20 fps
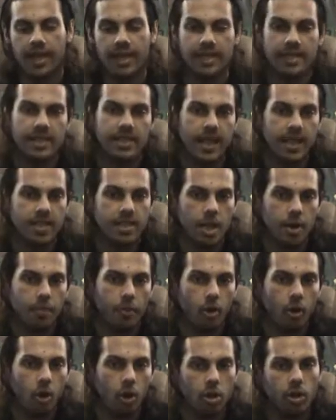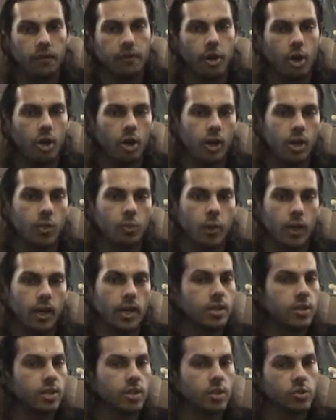It sets up all of the
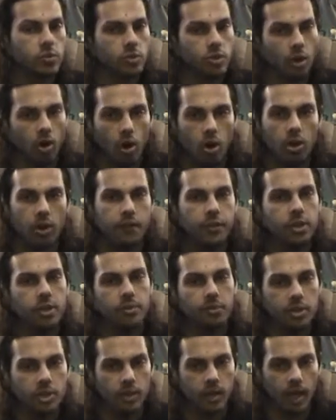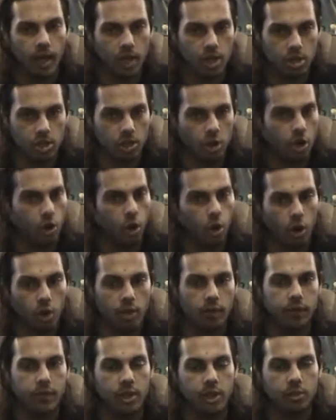hardware and deals with all of the communication and
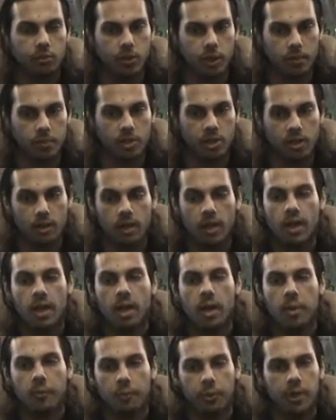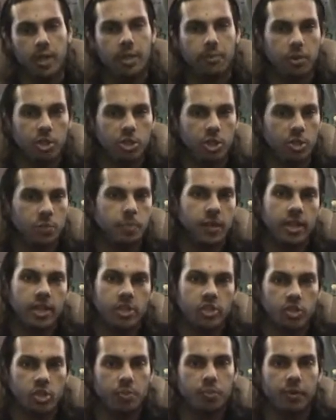all of the encryption, pretty much just
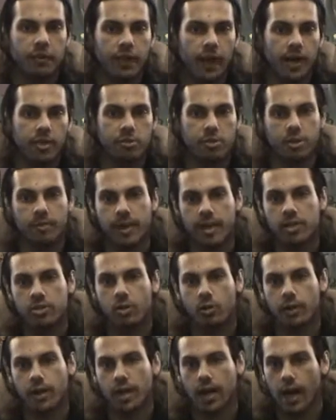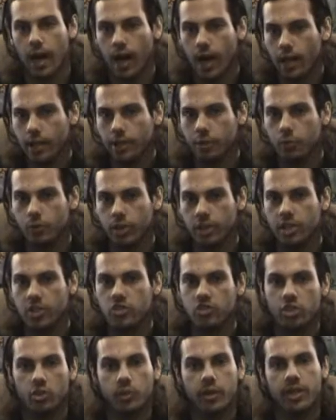being a supervisor to make sure that Hollywood
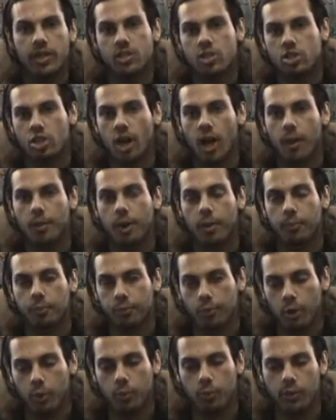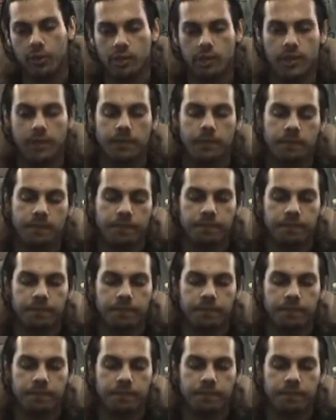is doing its job appropriately.